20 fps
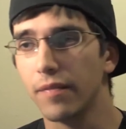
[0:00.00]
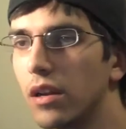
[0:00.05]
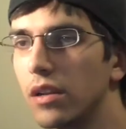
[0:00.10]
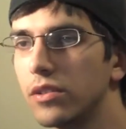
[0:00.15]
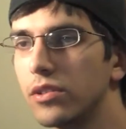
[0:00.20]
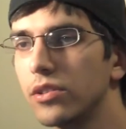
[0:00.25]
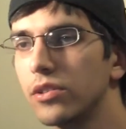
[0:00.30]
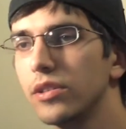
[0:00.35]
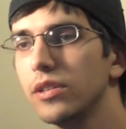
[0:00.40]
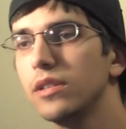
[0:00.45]

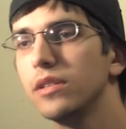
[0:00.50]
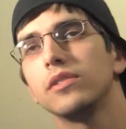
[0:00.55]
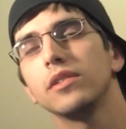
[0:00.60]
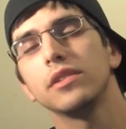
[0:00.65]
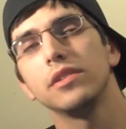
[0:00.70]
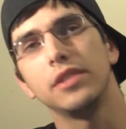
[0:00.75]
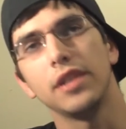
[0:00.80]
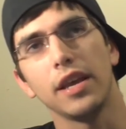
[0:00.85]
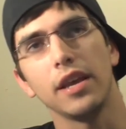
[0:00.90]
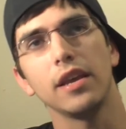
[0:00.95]
During the
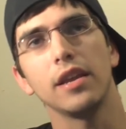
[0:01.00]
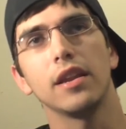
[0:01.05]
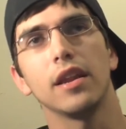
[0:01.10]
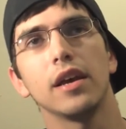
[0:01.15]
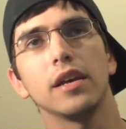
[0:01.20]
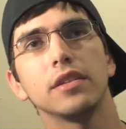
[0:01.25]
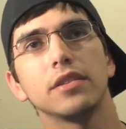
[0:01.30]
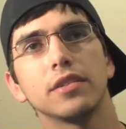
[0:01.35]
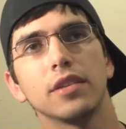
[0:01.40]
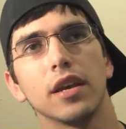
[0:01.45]
day and
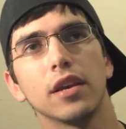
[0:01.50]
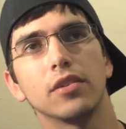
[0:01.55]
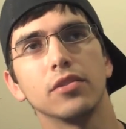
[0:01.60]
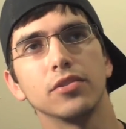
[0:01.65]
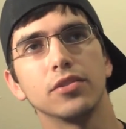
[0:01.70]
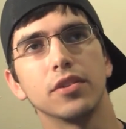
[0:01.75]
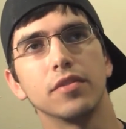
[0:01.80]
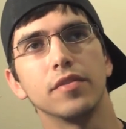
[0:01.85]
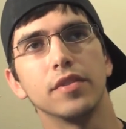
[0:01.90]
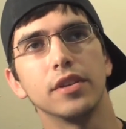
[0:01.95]
night
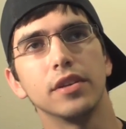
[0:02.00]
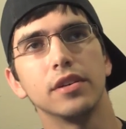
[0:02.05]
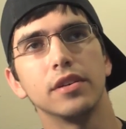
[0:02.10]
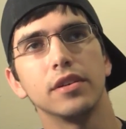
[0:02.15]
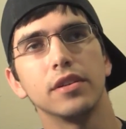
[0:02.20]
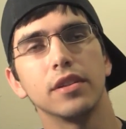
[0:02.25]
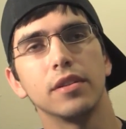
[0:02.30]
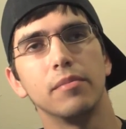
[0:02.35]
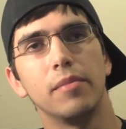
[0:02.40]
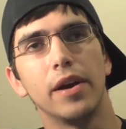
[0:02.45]
cycles of
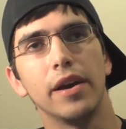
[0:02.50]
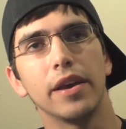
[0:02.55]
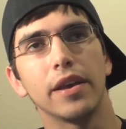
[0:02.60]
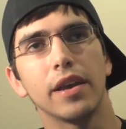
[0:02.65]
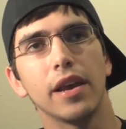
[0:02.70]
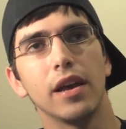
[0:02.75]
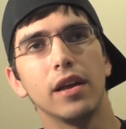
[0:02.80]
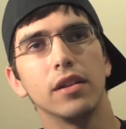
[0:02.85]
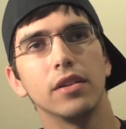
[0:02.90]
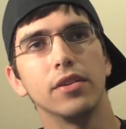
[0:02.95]
the Mayan
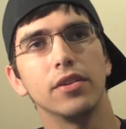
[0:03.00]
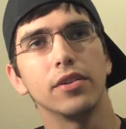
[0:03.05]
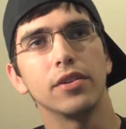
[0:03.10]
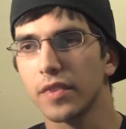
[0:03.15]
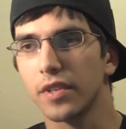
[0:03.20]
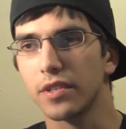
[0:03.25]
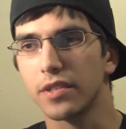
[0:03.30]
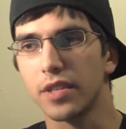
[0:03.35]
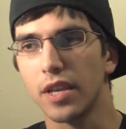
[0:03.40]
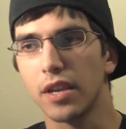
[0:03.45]
calendar,
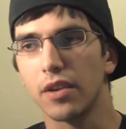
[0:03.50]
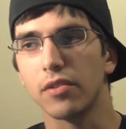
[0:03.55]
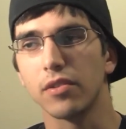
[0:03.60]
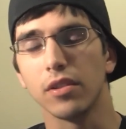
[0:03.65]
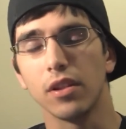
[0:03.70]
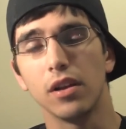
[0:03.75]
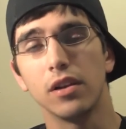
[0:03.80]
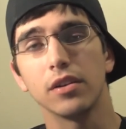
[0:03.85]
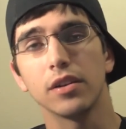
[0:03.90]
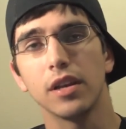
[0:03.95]
the sacred
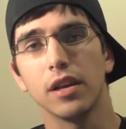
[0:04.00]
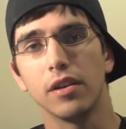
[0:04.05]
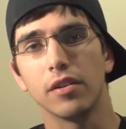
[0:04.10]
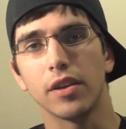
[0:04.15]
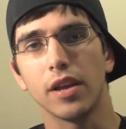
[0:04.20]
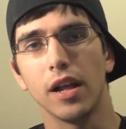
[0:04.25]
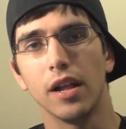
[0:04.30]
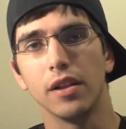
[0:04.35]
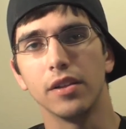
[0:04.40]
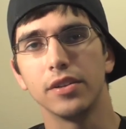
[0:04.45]
long count
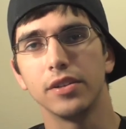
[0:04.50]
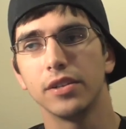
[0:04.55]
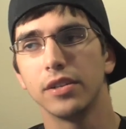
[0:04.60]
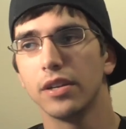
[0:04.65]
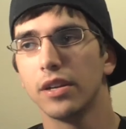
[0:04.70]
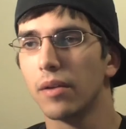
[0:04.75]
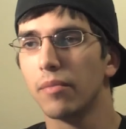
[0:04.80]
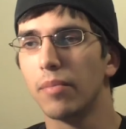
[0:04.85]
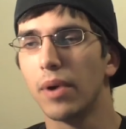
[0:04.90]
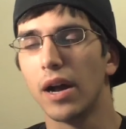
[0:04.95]
calendar,
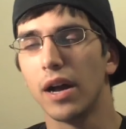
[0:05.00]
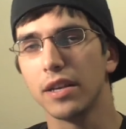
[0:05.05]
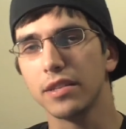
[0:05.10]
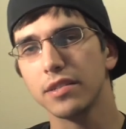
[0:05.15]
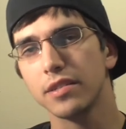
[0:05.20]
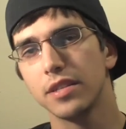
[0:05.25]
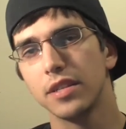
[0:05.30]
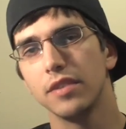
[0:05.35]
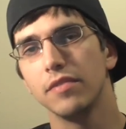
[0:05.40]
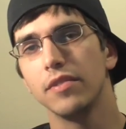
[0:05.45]

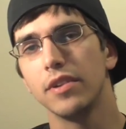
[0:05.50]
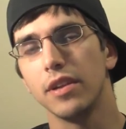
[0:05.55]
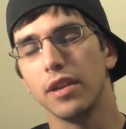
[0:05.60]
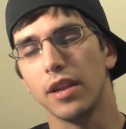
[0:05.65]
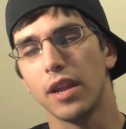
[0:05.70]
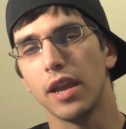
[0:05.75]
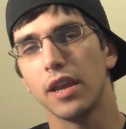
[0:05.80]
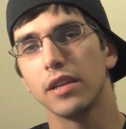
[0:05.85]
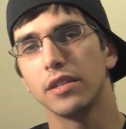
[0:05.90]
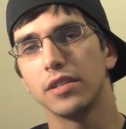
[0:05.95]
positivity and
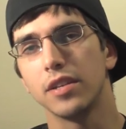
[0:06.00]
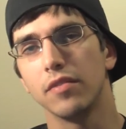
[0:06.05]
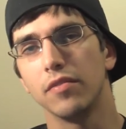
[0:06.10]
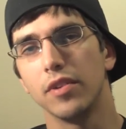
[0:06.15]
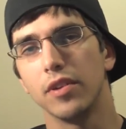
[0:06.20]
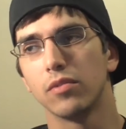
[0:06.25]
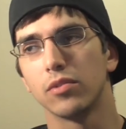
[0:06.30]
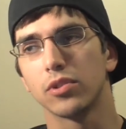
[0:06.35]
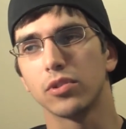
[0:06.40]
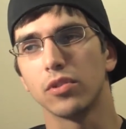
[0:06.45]

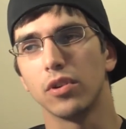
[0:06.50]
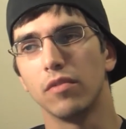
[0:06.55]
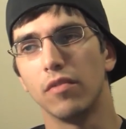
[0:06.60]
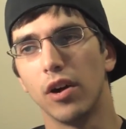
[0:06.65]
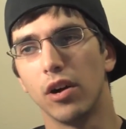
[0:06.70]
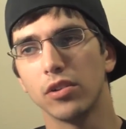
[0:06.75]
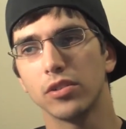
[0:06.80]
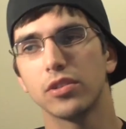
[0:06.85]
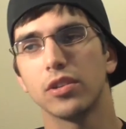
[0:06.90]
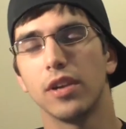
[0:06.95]
negativity were sort of
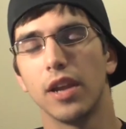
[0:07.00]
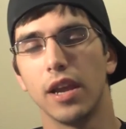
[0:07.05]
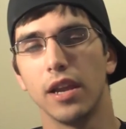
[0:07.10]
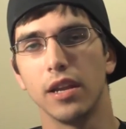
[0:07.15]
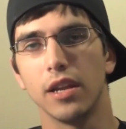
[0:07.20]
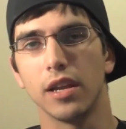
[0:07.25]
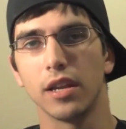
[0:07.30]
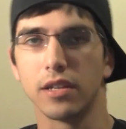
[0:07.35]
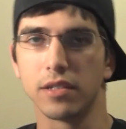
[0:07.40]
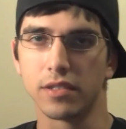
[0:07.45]

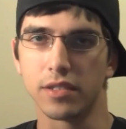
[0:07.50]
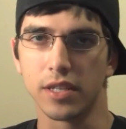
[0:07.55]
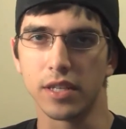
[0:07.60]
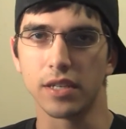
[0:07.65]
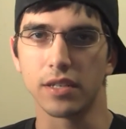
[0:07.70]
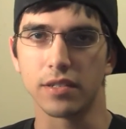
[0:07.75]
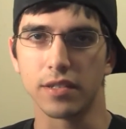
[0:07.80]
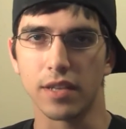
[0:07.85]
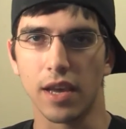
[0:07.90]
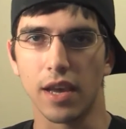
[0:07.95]
alternating in a
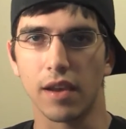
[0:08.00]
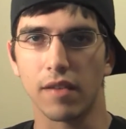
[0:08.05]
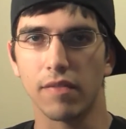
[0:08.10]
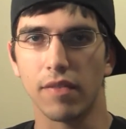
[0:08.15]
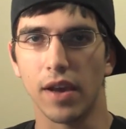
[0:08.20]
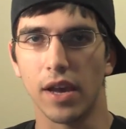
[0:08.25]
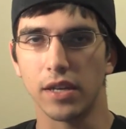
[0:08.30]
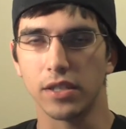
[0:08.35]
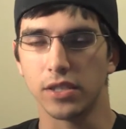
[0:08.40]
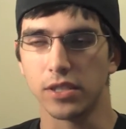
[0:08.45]
zigzag
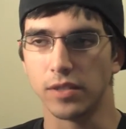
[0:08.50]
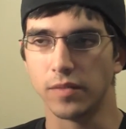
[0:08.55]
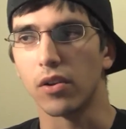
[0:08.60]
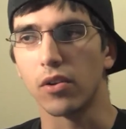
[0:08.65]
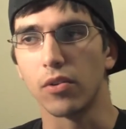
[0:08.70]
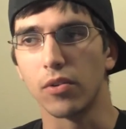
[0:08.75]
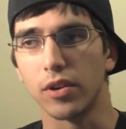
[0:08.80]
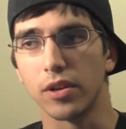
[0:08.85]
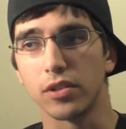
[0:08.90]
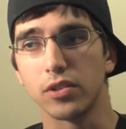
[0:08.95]
fashion,
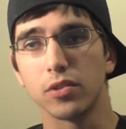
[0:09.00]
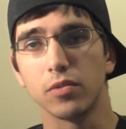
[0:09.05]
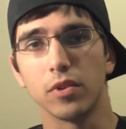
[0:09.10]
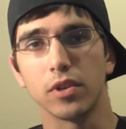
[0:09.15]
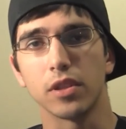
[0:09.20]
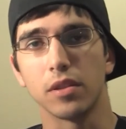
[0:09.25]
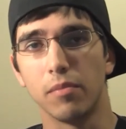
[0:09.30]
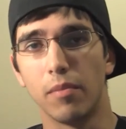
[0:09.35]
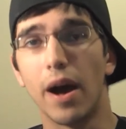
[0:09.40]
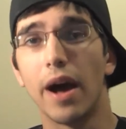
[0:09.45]
according to what
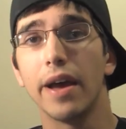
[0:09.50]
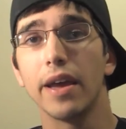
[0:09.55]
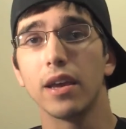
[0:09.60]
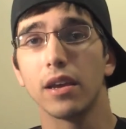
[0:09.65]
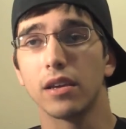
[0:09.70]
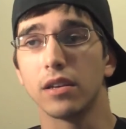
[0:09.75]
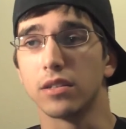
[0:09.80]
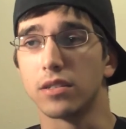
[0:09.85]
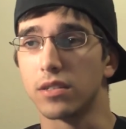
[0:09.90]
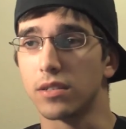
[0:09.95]
the Maya
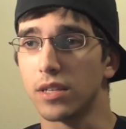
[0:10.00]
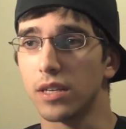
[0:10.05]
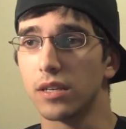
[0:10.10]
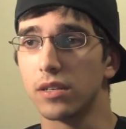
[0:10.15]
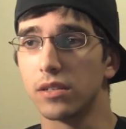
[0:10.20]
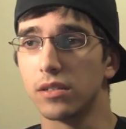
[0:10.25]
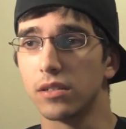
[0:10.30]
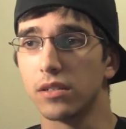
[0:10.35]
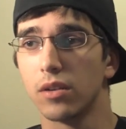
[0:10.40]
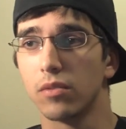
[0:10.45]

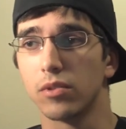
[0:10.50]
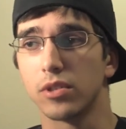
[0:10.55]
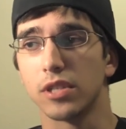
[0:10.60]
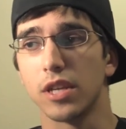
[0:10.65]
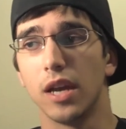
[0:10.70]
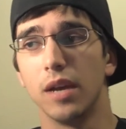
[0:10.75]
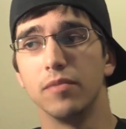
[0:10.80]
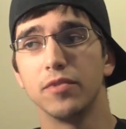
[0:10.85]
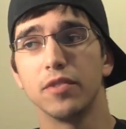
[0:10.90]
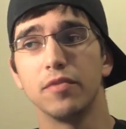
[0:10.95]
considered were
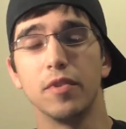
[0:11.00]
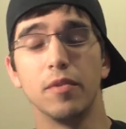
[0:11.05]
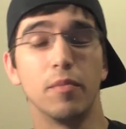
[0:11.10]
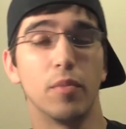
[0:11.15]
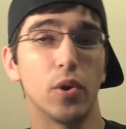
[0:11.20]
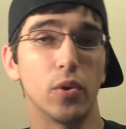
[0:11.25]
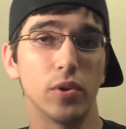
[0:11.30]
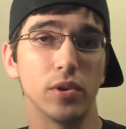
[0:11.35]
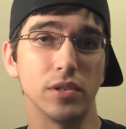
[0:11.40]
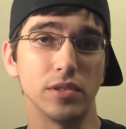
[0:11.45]
times of
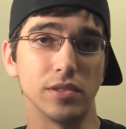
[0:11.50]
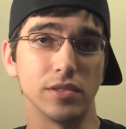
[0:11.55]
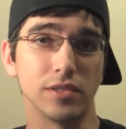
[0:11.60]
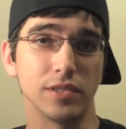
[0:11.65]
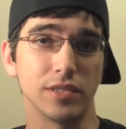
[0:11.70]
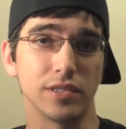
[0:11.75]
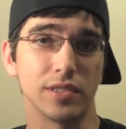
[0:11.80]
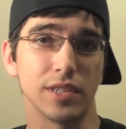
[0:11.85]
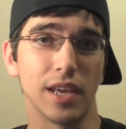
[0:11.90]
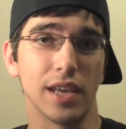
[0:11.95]

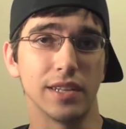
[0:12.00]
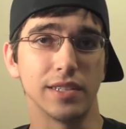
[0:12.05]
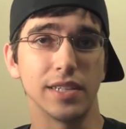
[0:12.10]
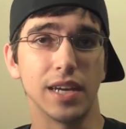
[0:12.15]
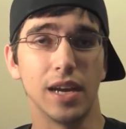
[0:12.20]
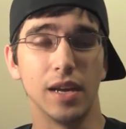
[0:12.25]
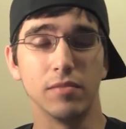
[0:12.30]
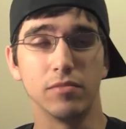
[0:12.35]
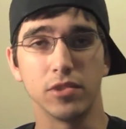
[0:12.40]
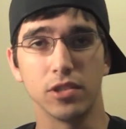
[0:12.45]
importance and
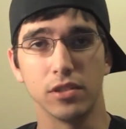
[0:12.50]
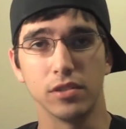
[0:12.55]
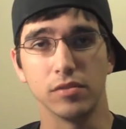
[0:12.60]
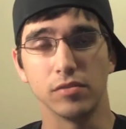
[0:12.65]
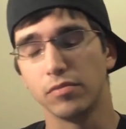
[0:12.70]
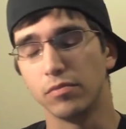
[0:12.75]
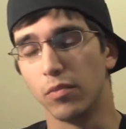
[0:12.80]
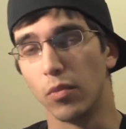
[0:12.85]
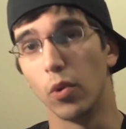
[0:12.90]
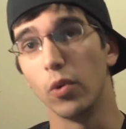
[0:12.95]
times
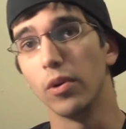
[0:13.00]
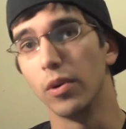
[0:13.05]
of more